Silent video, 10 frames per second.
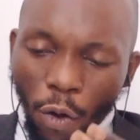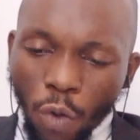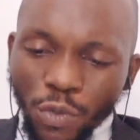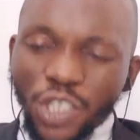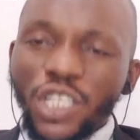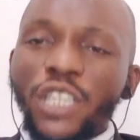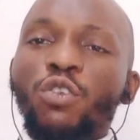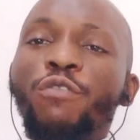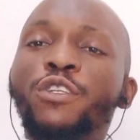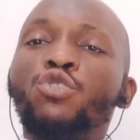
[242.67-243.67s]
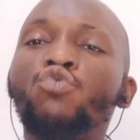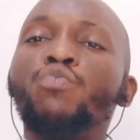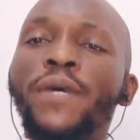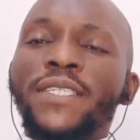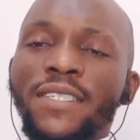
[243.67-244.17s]
consent of the two
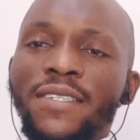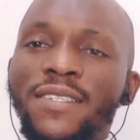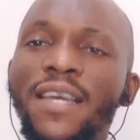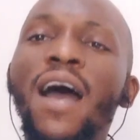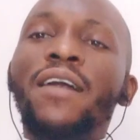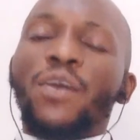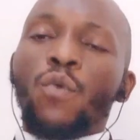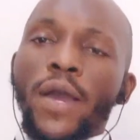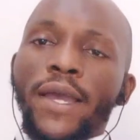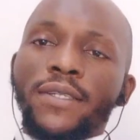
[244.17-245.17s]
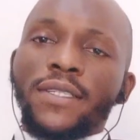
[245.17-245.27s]
parties are required.